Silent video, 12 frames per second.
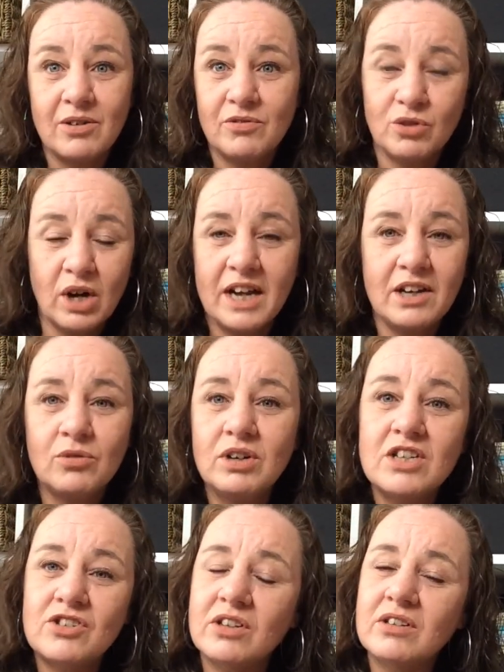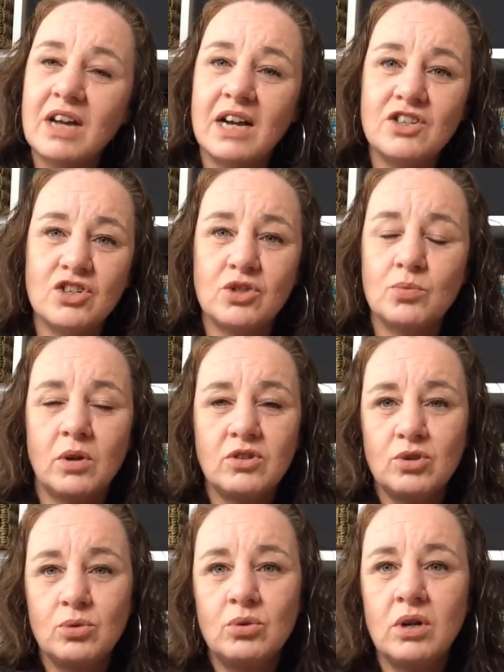for any reason. I just want
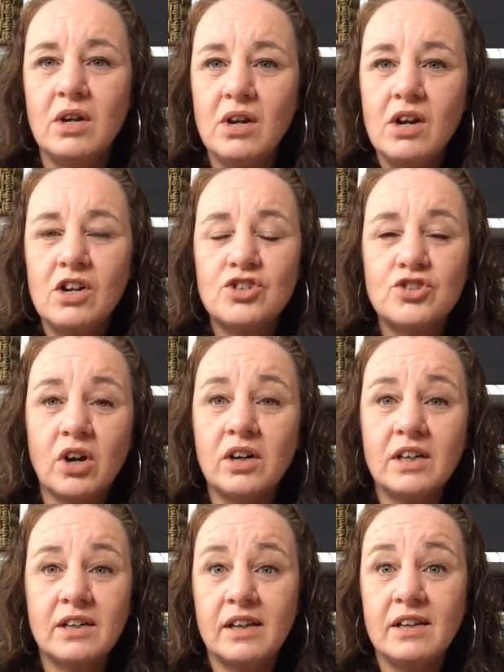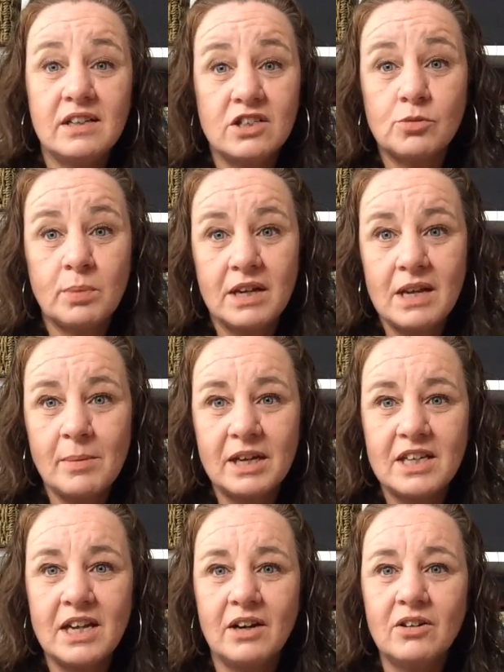to start it in this
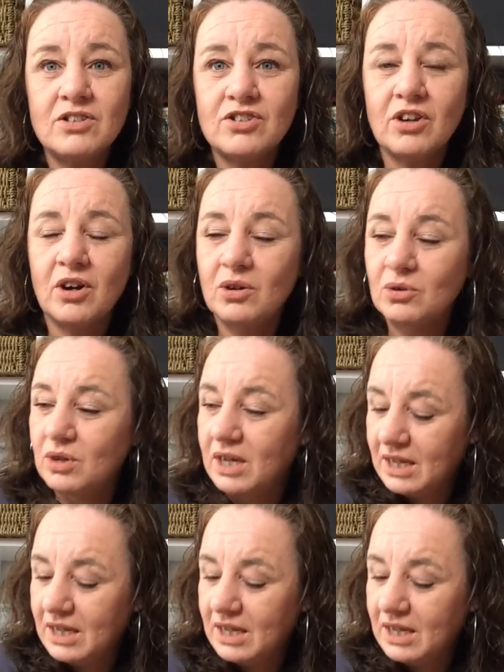pandemic year. So